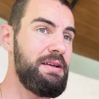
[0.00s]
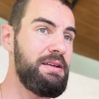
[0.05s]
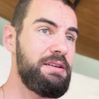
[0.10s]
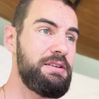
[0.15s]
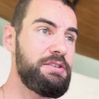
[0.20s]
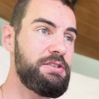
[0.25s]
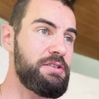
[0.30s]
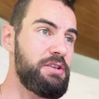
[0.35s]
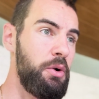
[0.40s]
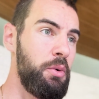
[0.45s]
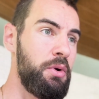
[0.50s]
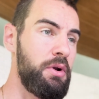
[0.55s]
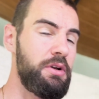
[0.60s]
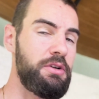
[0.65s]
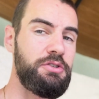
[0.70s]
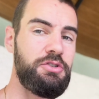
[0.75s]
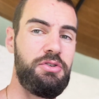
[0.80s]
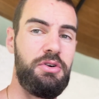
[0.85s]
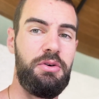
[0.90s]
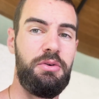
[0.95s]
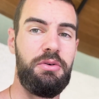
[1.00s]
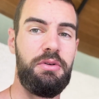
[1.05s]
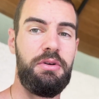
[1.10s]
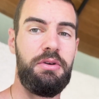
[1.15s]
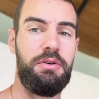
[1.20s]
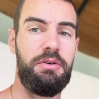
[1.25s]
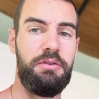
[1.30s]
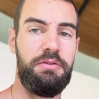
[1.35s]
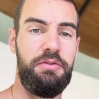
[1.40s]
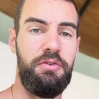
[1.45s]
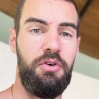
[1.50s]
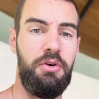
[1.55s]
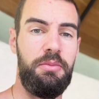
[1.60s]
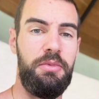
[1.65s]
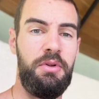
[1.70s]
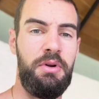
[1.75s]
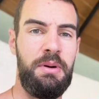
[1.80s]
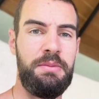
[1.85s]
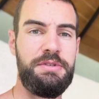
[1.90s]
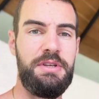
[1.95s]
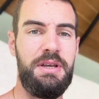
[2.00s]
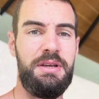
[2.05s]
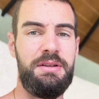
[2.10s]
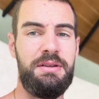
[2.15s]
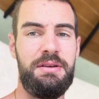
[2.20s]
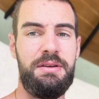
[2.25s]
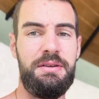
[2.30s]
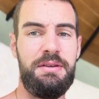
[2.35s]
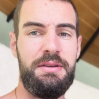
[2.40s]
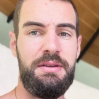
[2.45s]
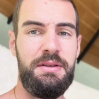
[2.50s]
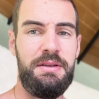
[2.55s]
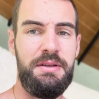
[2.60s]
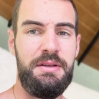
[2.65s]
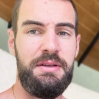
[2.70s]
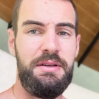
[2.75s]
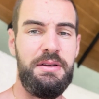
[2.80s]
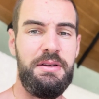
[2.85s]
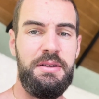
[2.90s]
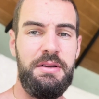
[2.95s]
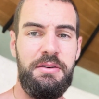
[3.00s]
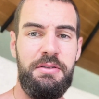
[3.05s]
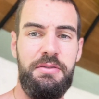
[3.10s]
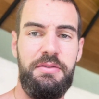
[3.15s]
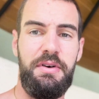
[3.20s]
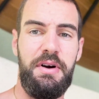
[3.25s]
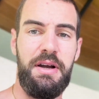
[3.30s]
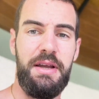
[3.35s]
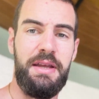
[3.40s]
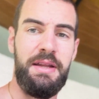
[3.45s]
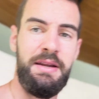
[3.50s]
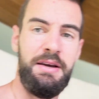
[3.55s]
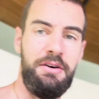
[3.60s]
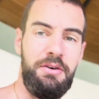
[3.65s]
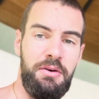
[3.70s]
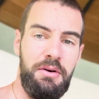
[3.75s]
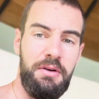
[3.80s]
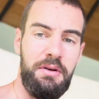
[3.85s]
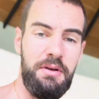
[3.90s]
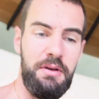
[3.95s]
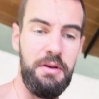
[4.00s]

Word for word: slow and controlled, good form, you know what I'm saying? Fucking hell.